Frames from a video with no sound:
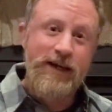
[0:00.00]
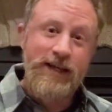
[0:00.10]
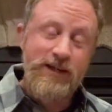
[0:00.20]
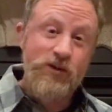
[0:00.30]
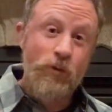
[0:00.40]

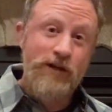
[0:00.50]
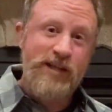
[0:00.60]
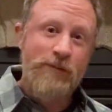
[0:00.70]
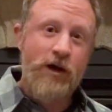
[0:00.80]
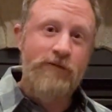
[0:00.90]
It is a
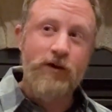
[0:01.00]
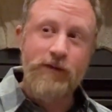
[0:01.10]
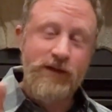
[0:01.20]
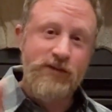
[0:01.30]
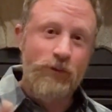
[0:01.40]
one-time offer.
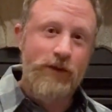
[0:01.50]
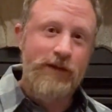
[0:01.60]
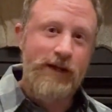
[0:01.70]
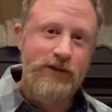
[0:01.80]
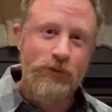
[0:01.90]
That's the one
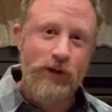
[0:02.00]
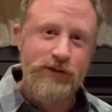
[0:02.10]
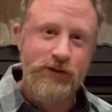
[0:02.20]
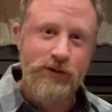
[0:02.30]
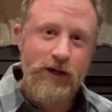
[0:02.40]
thing I do
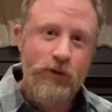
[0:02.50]
want to